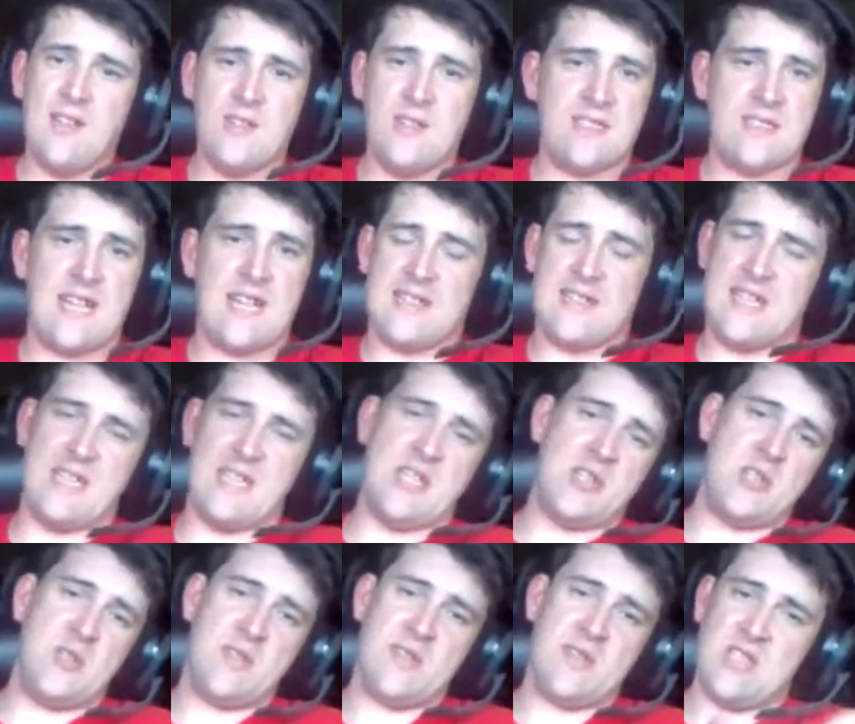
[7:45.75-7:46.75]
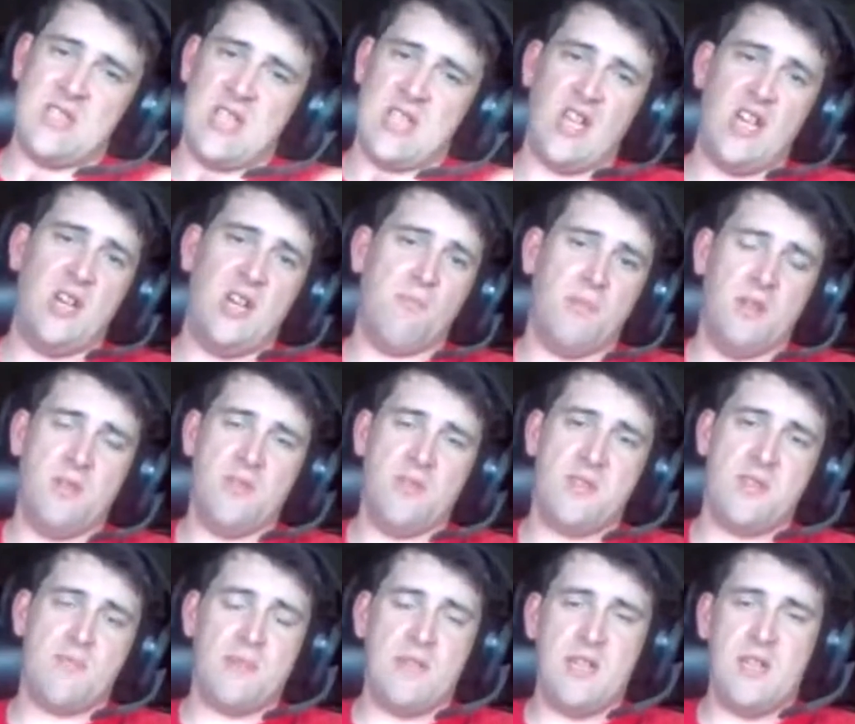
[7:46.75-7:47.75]
is not the issue, it's the upload
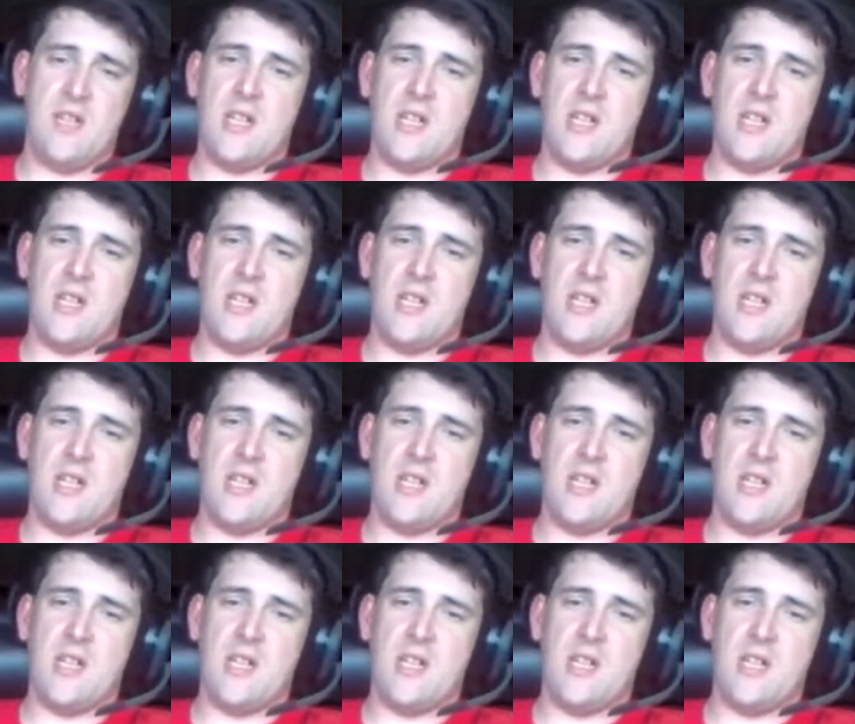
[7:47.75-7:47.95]
speed.